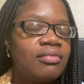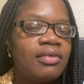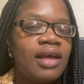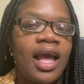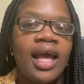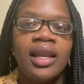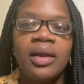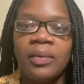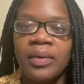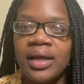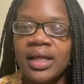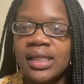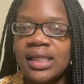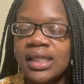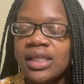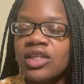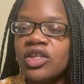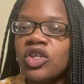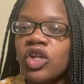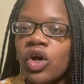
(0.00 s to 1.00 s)
anyways,
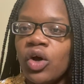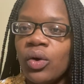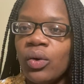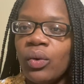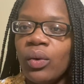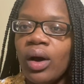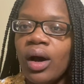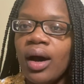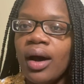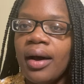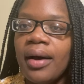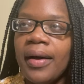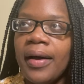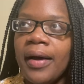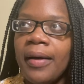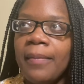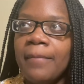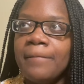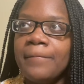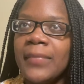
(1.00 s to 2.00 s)
so
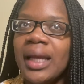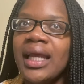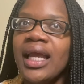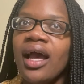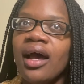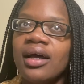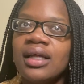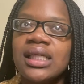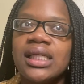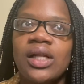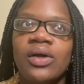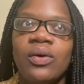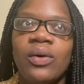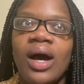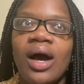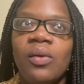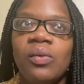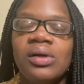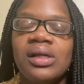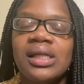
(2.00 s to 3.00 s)
um yeah, so
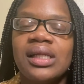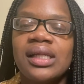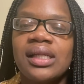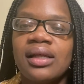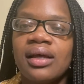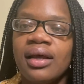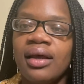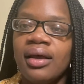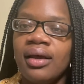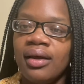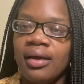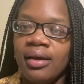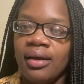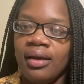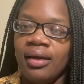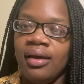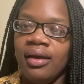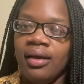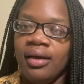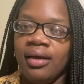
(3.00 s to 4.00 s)
I was,
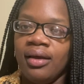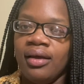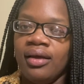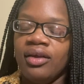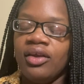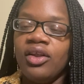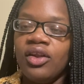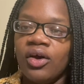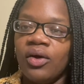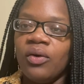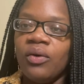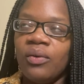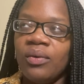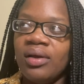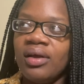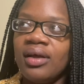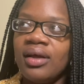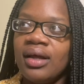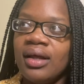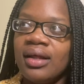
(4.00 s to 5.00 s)
you
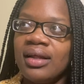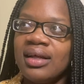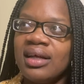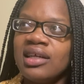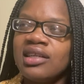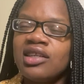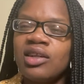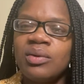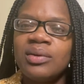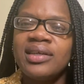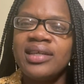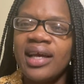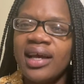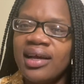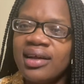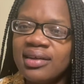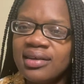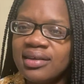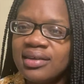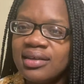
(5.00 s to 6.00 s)
know, so
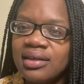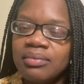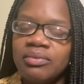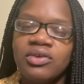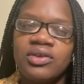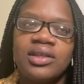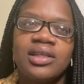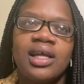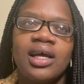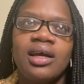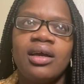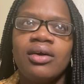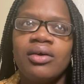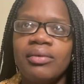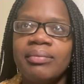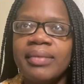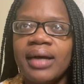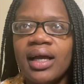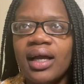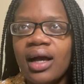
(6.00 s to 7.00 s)
tense, and I'm just like,
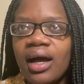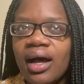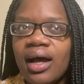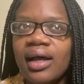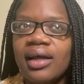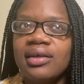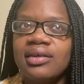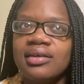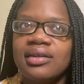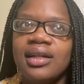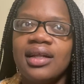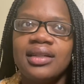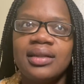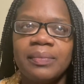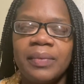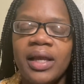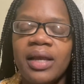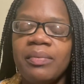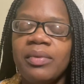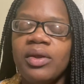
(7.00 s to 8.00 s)
oh my gosh, let the
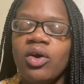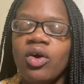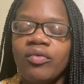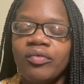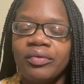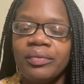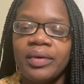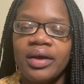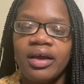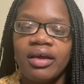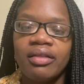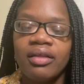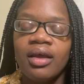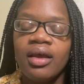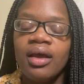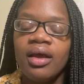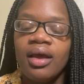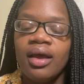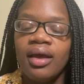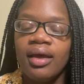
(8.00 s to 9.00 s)
pain be over with.
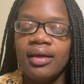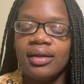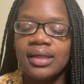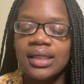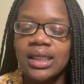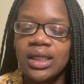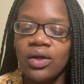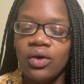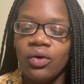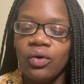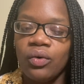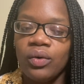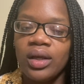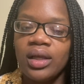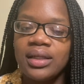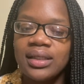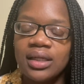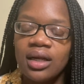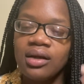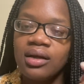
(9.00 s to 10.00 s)
And so
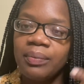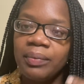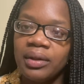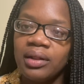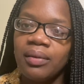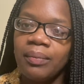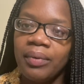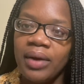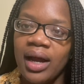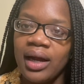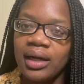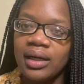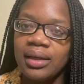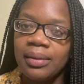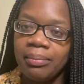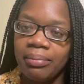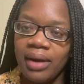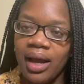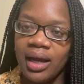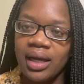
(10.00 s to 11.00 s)
he started to put the
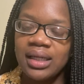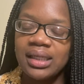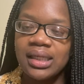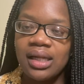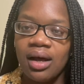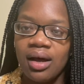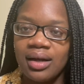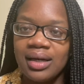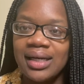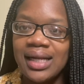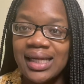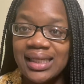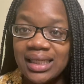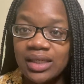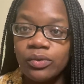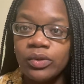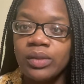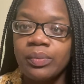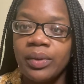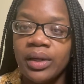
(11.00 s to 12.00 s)
brackets on, and as
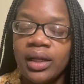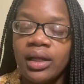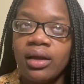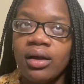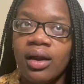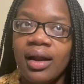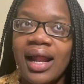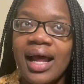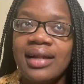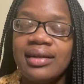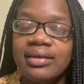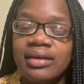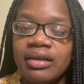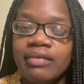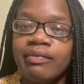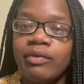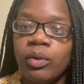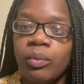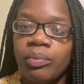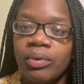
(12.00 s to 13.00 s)
he was putting it on, I did
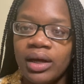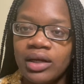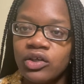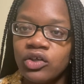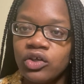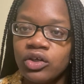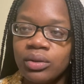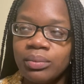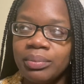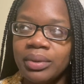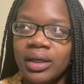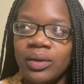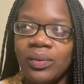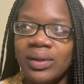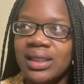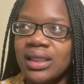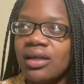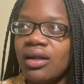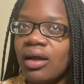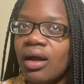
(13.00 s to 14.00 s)
feel pressure, but it
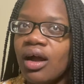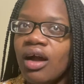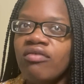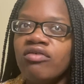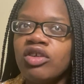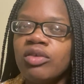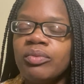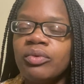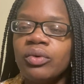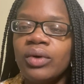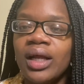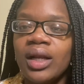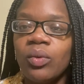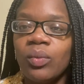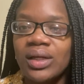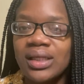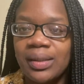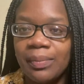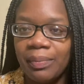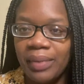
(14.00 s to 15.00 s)
wasn't uncomfortable and it
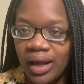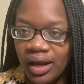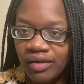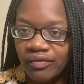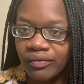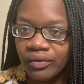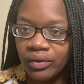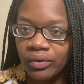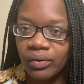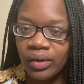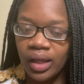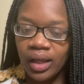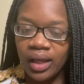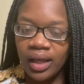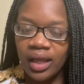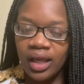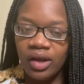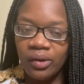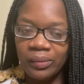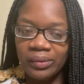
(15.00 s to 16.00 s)
wasn't painful.
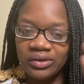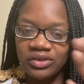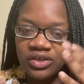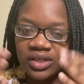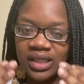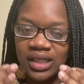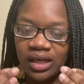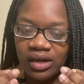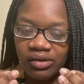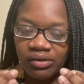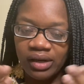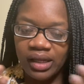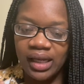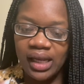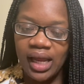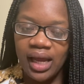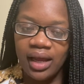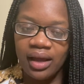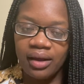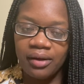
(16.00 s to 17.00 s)
It was just literally
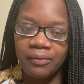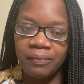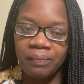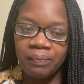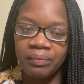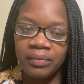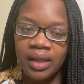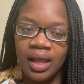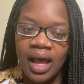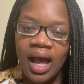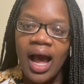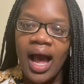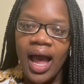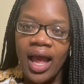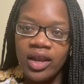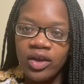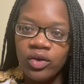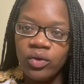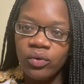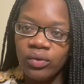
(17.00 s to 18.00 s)
like,
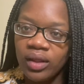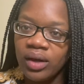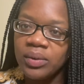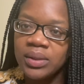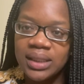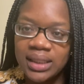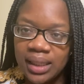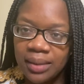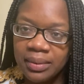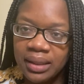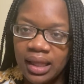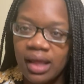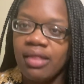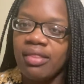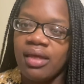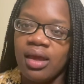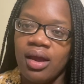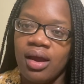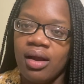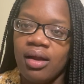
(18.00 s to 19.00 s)
I knew there was something
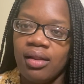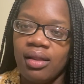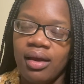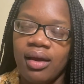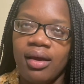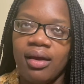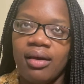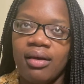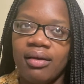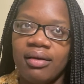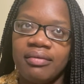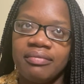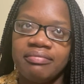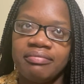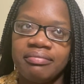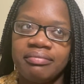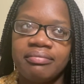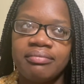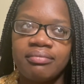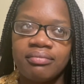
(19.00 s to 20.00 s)
there, like,
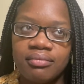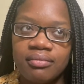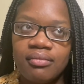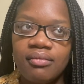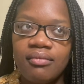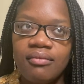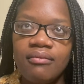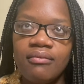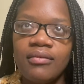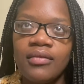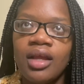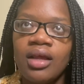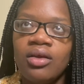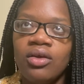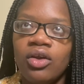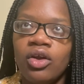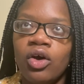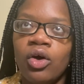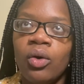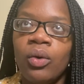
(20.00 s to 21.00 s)

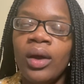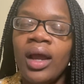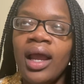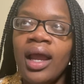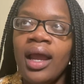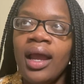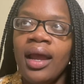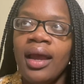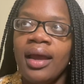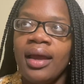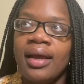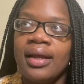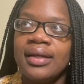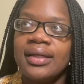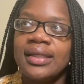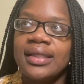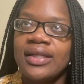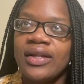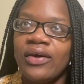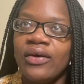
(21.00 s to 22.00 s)
you know.
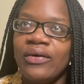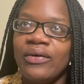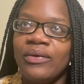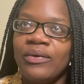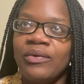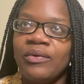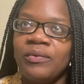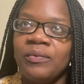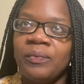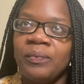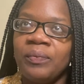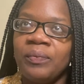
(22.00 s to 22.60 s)
And so